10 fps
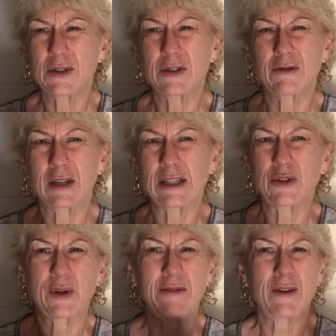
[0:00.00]
So they were
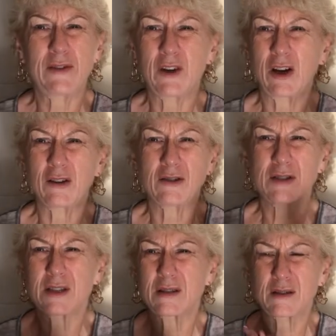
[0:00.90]
like twenty-five
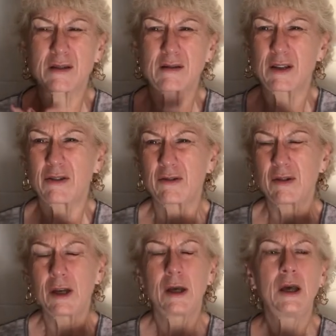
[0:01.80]
dollars, you
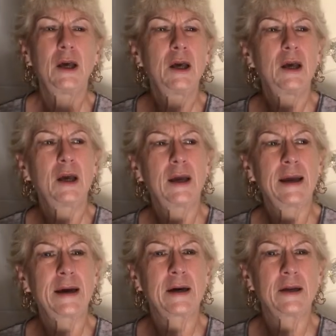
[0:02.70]
know,
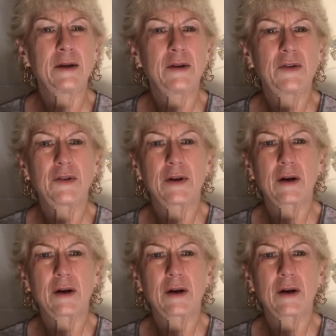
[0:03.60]
and